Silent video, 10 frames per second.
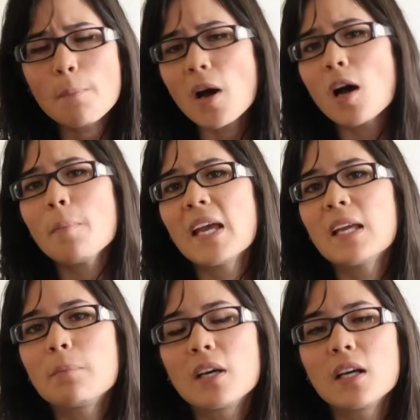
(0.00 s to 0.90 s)
per
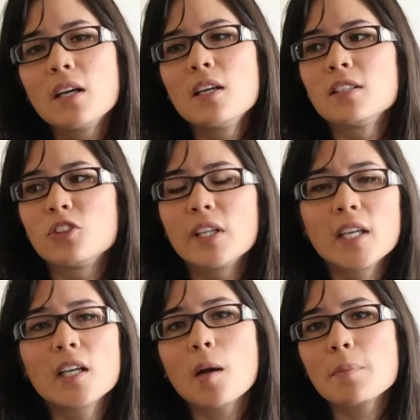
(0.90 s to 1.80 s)
paper,
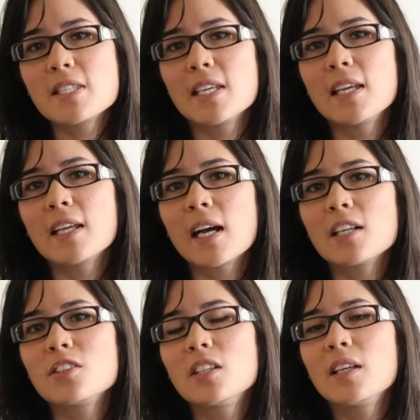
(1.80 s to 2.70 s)
drinking a cup of tea,
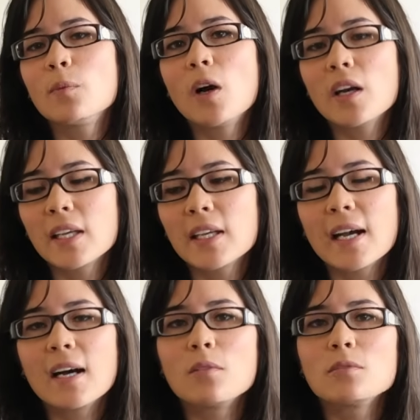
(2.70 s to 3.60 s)
casually working
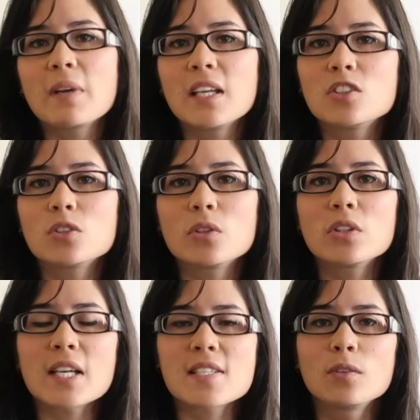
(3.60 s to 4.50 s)
out, making sure
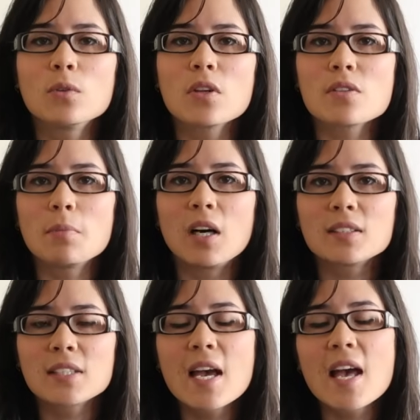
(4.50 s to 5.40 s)
you're getting all those
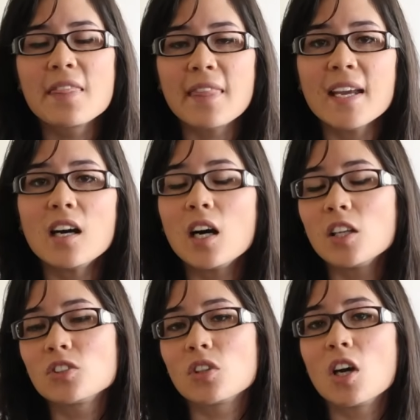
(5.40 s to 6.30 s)
marks. They are
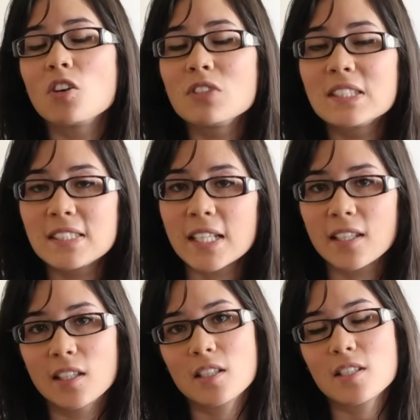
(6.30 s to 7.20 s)
under a
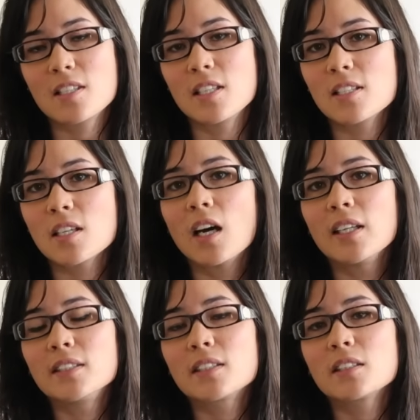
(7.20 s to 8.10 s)
ridiculously
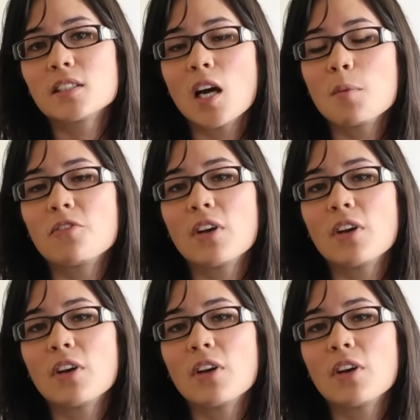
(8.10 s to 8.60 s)
tight time